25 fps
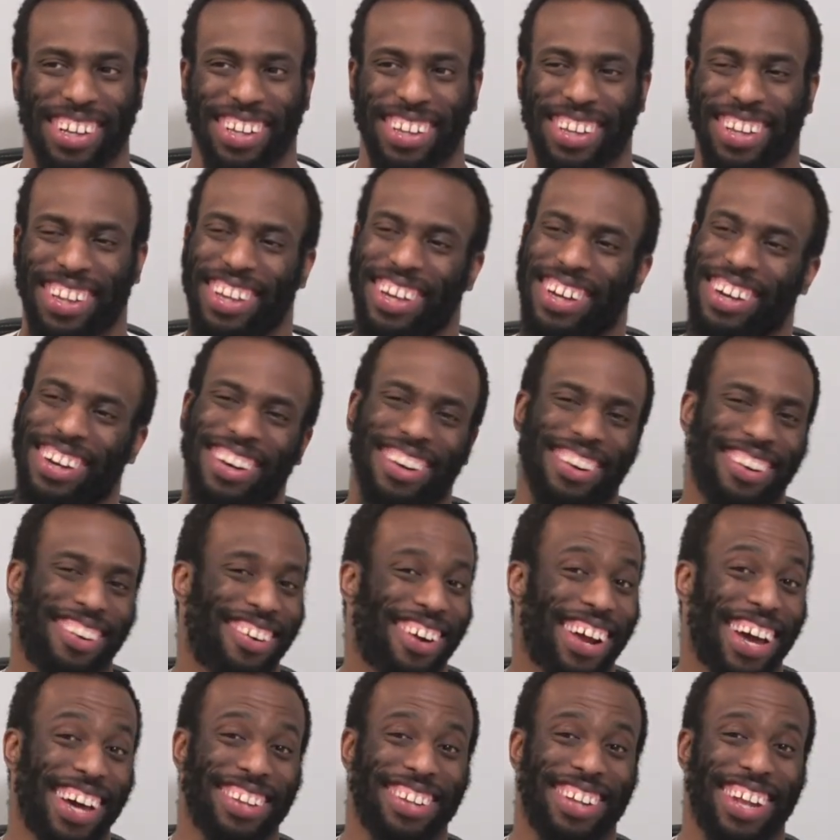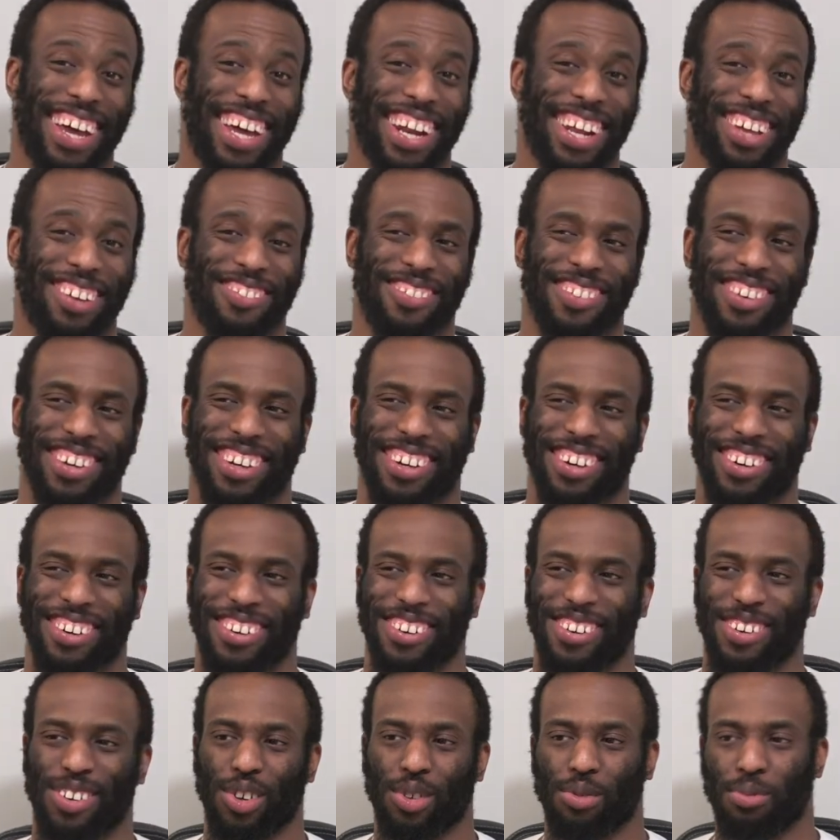Yo, that's not even
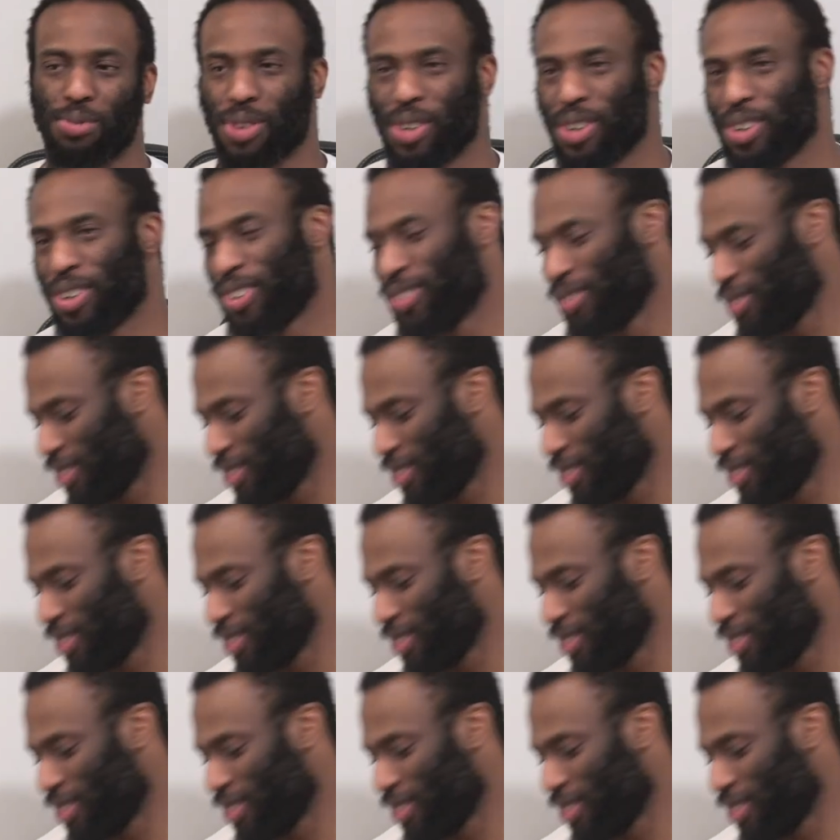cool, bro.